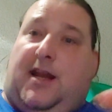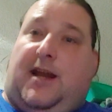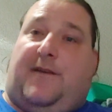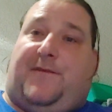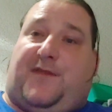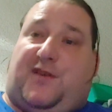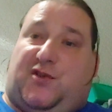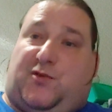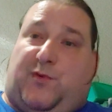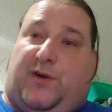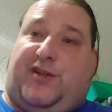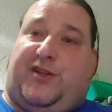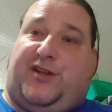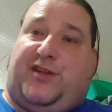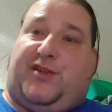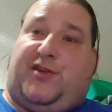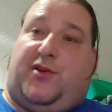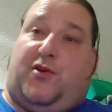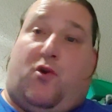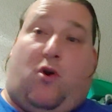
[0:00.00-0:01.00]
If the switch
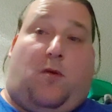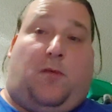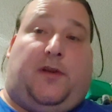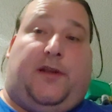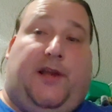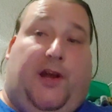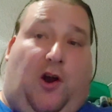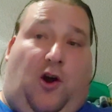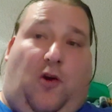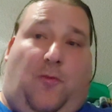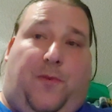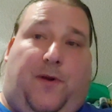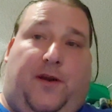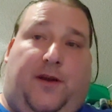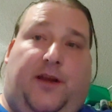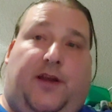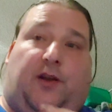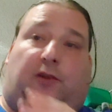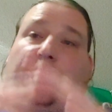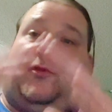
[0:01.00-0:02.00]
is normally
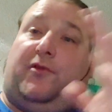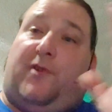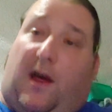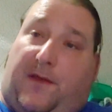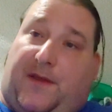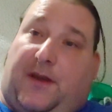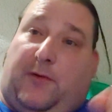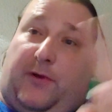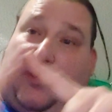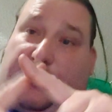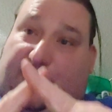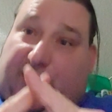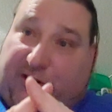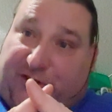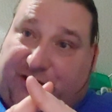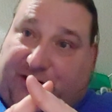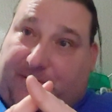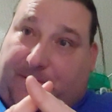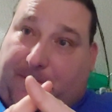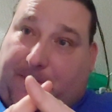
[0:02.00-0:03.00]
open, it'll do nothing when you
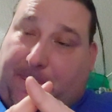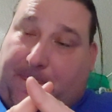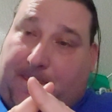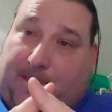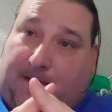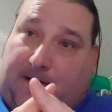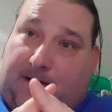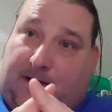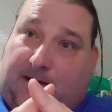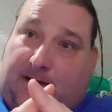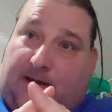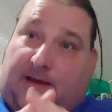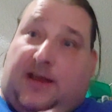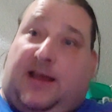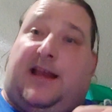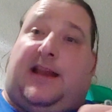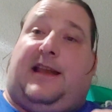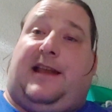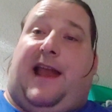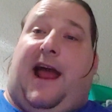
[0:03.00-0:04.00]
touch it.
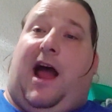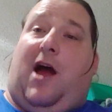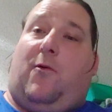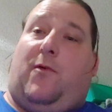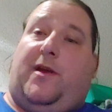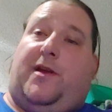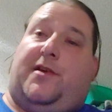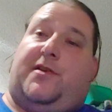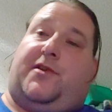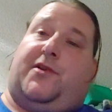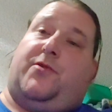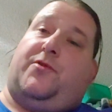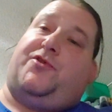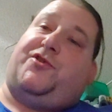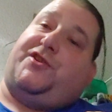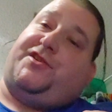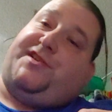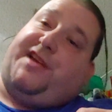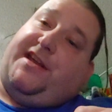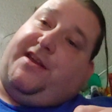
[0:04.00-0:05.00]
Now what you do
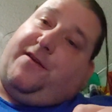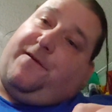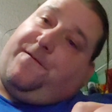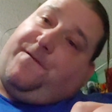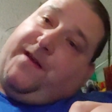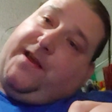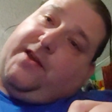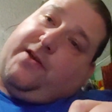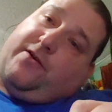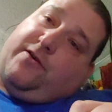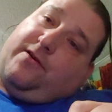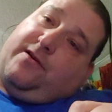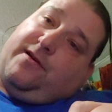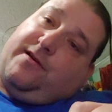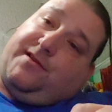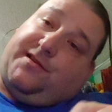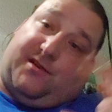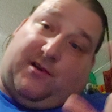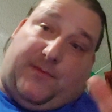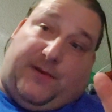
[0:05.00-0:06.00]
is you take your finger.
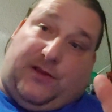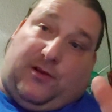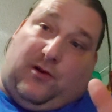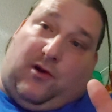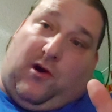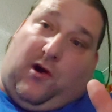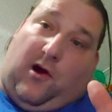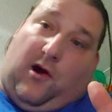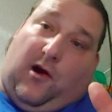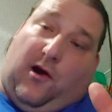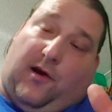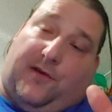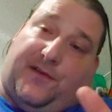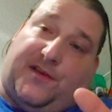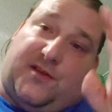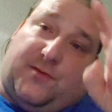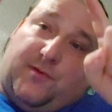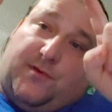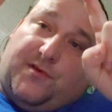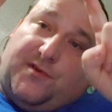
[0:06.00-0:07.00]
It's going to be a little hard.
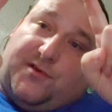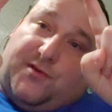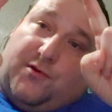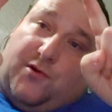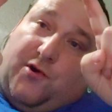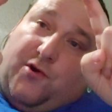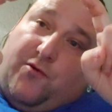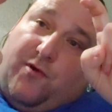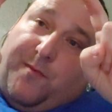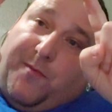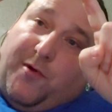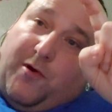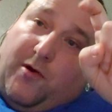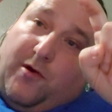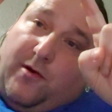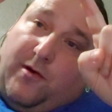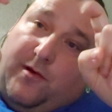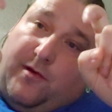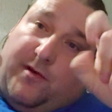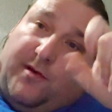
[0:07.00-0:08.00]
This is where those little
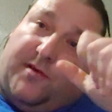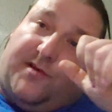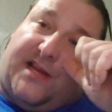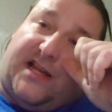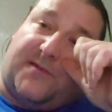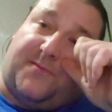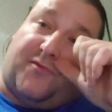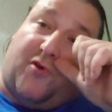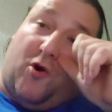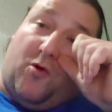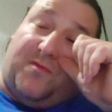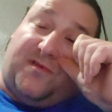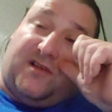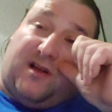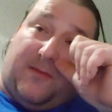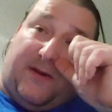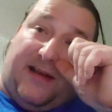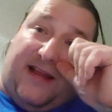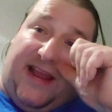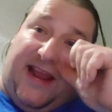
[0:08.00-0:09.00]
gripper test probes
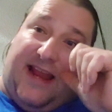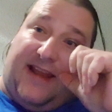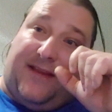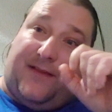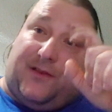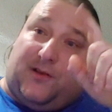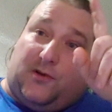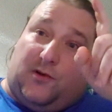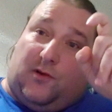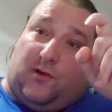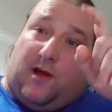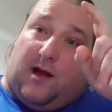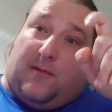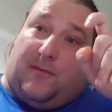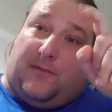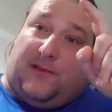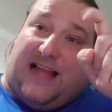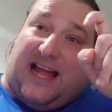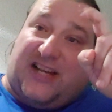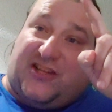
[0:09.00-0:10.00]
come in handy, the little
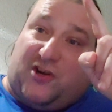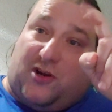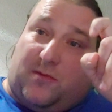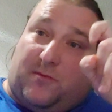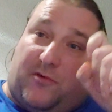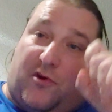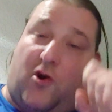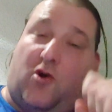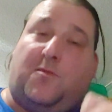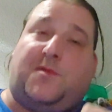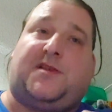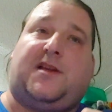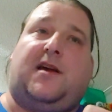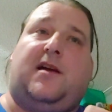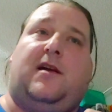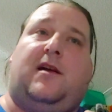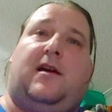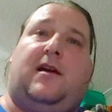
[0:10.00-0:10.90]
latch-on probes.